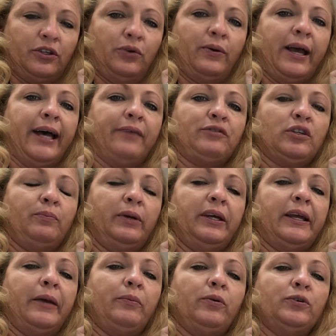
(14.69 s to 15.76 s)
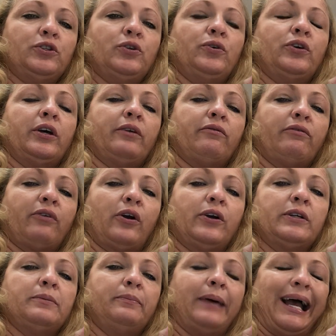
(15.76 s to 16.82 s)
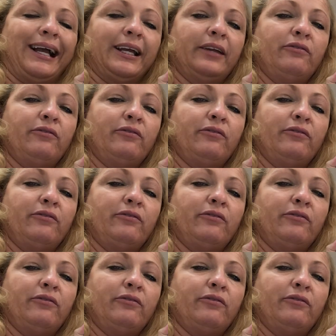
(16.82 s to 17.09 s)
You have to be able to convert back